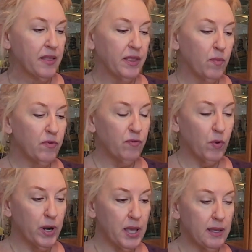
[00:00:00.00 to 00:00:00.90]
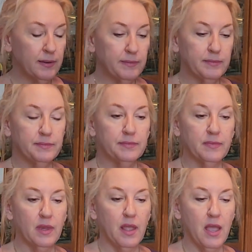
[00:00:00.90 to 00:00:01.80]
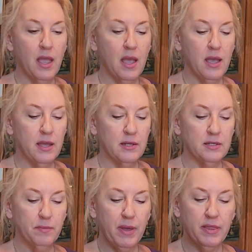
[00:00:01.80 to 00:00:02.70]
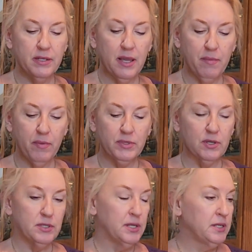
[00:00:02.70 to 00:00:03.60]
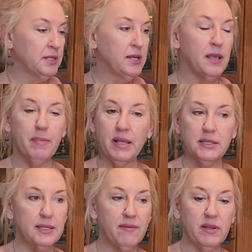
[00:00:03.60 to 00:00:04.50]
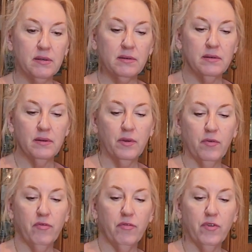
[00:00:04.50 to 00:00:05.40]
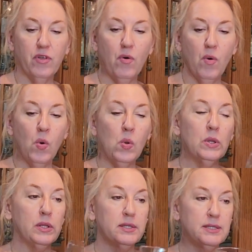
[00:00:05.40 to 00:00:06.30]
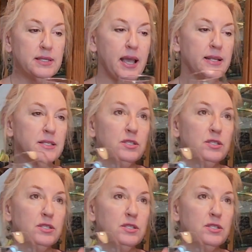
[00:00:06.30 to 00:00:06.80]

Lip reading: They were $40, and by the time it was all said and done, I paid $7 for the whole set.